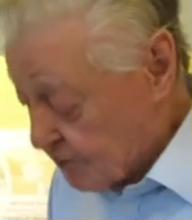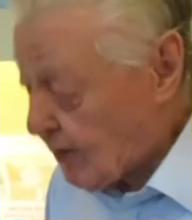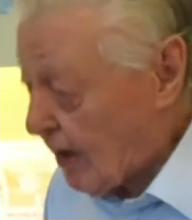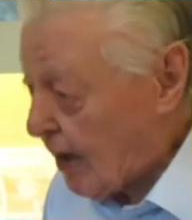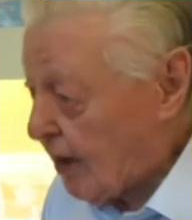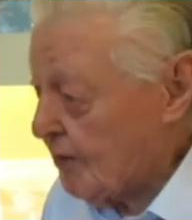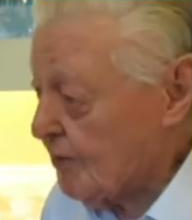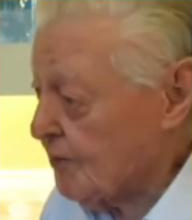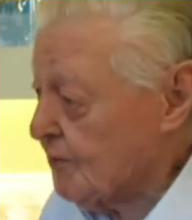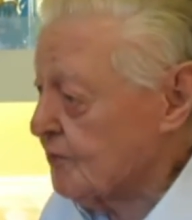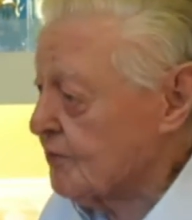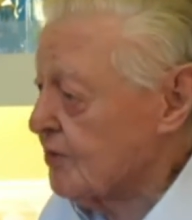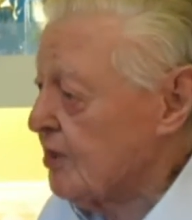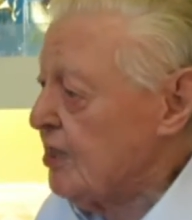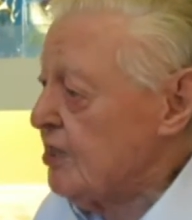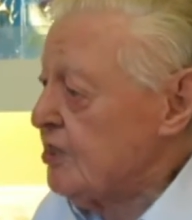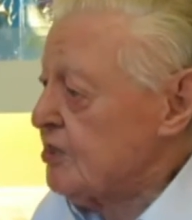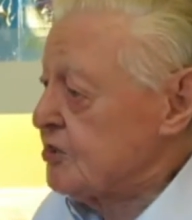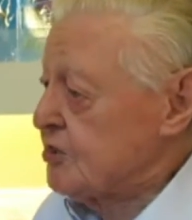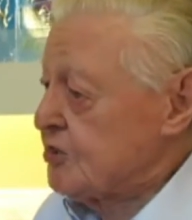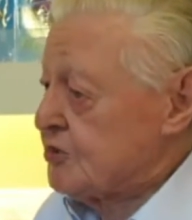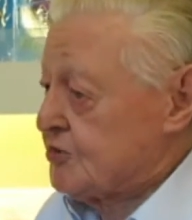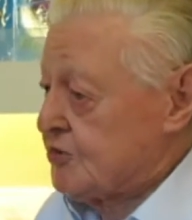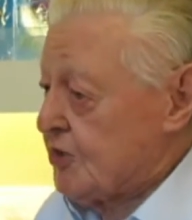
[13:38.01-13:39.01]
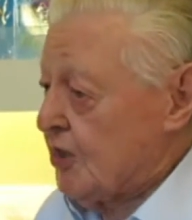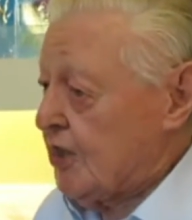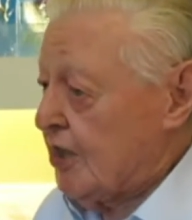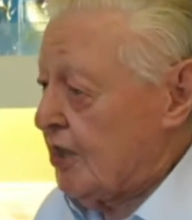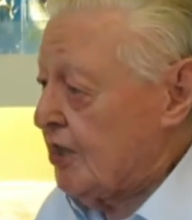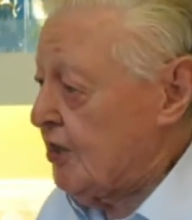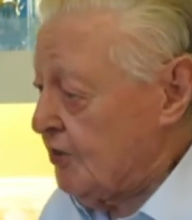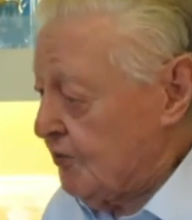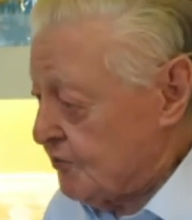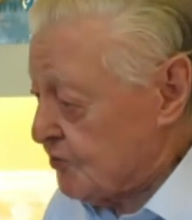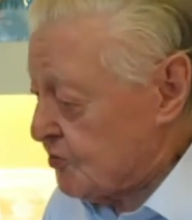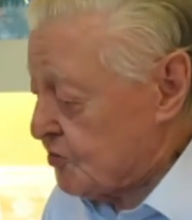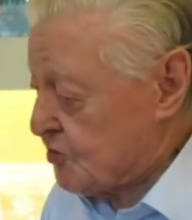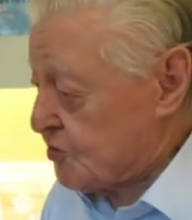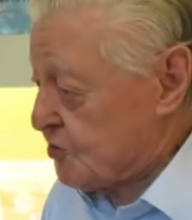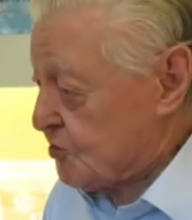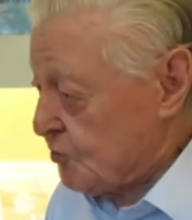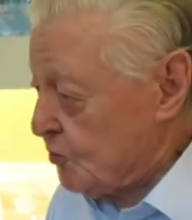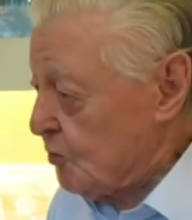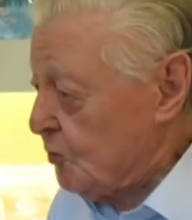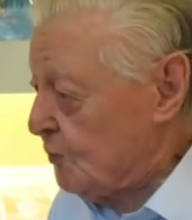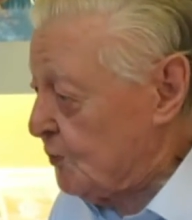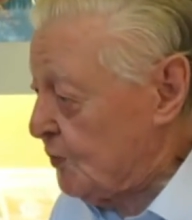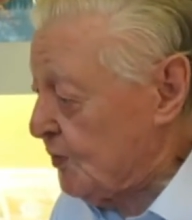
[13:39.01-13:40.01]
round, stir the
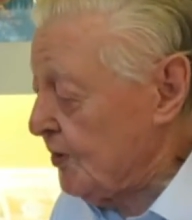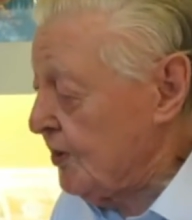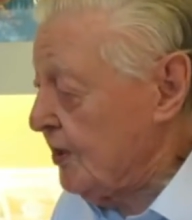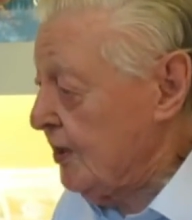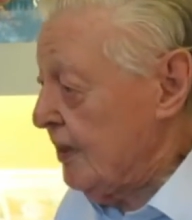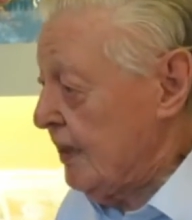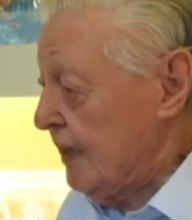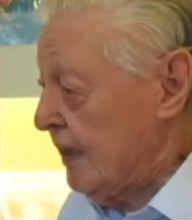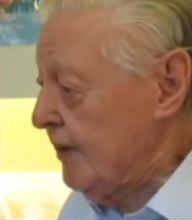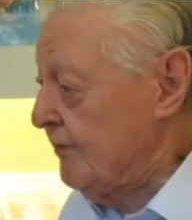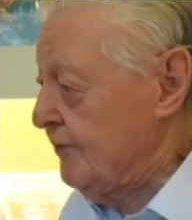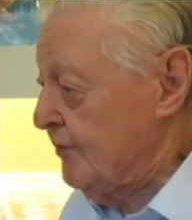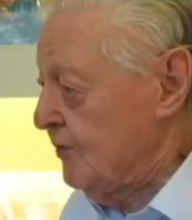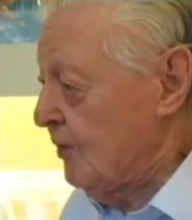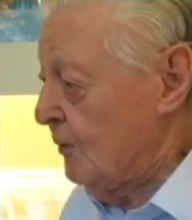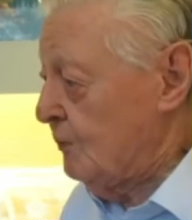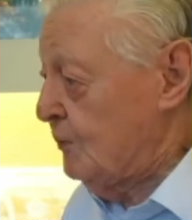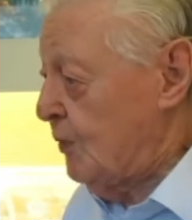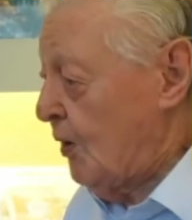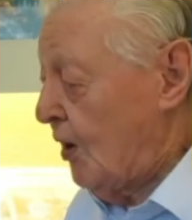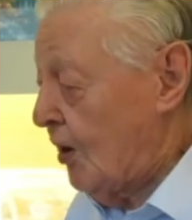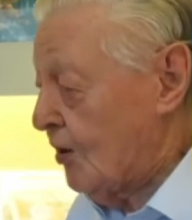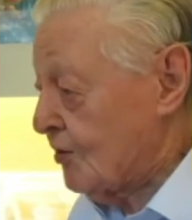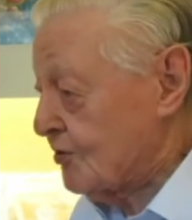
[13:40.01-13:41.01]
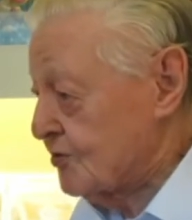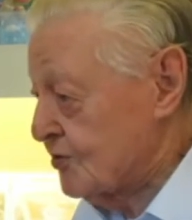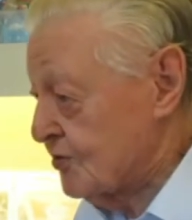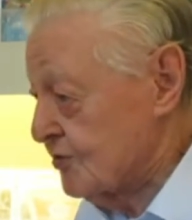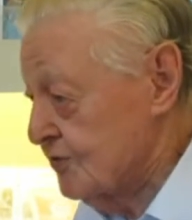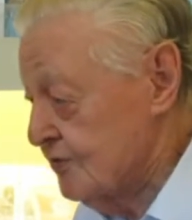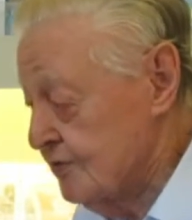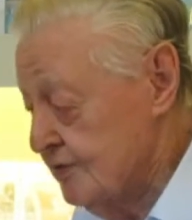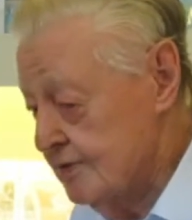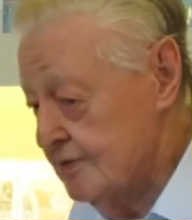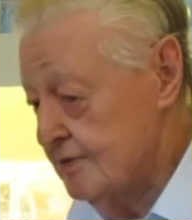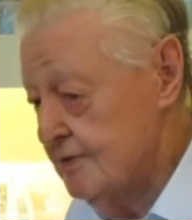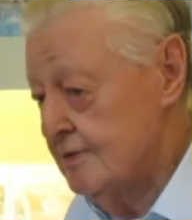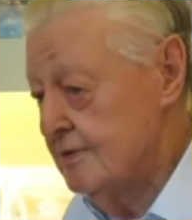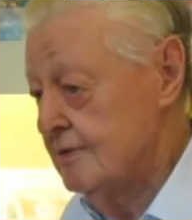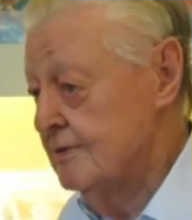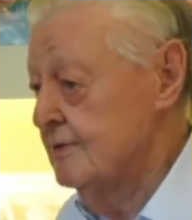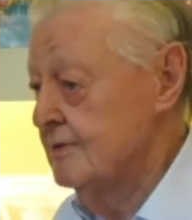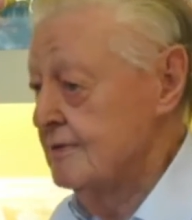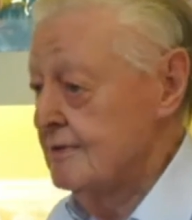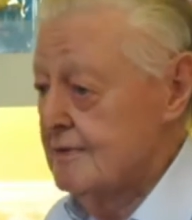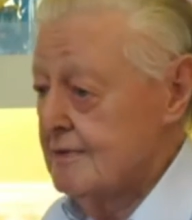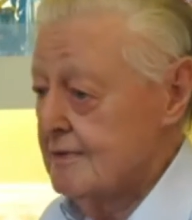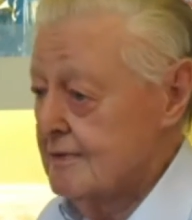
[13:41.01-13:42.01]
soup in the pot.
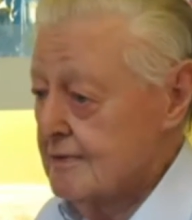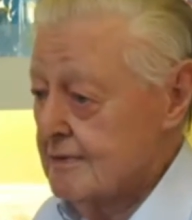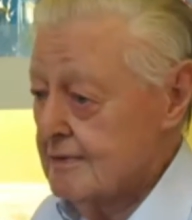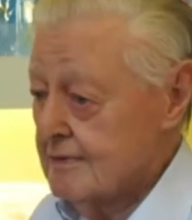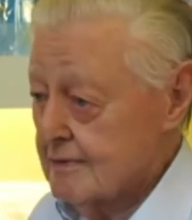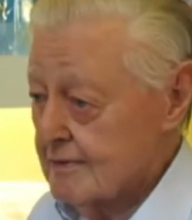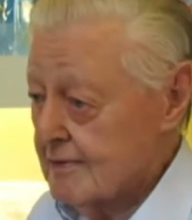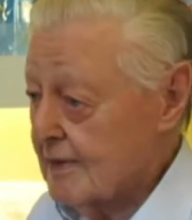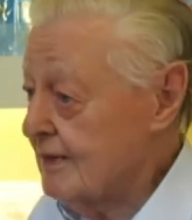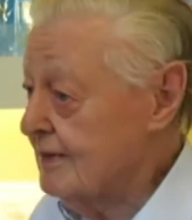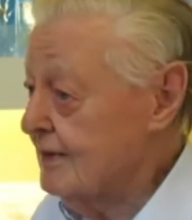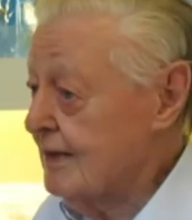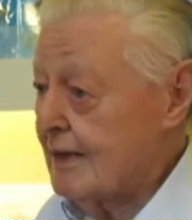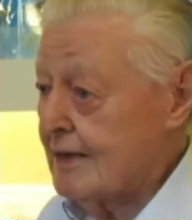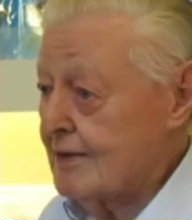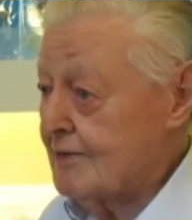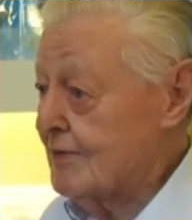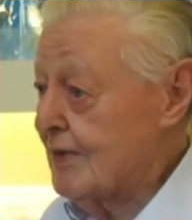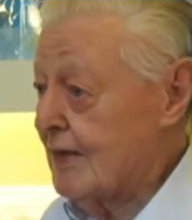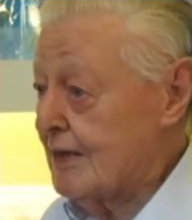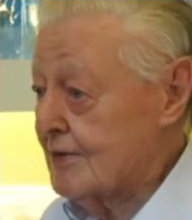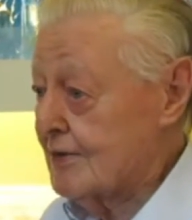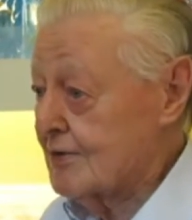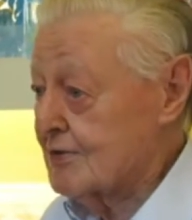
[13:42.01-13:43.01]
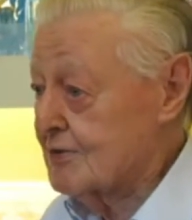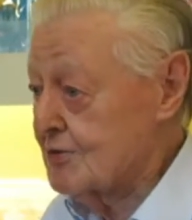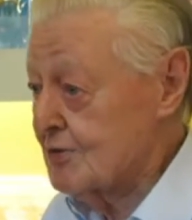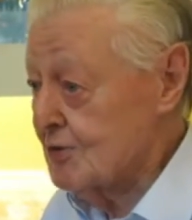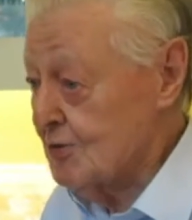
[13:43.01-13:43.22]
They like that